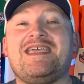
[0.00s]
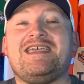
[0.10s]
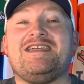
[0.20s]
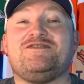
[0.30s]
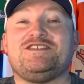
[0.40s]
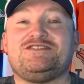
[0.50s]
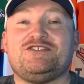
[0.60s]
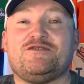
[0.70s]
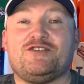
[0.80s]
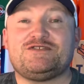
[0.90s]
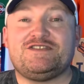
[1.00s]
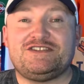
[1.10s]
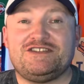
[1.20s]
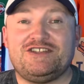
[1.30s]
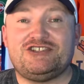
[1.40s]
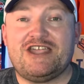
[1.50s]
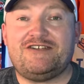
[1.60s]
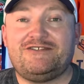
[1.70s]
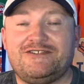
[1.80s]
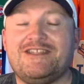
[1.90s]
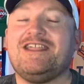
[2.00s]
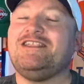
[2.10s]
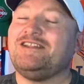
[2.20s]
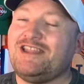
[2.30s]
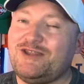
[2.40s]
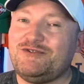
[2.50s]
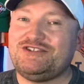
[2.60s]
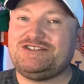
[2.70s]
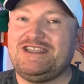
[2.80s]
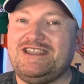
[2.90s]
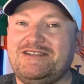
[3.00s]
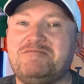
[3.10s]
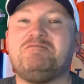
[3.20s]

If this is your first visit to the channel and you like what you see,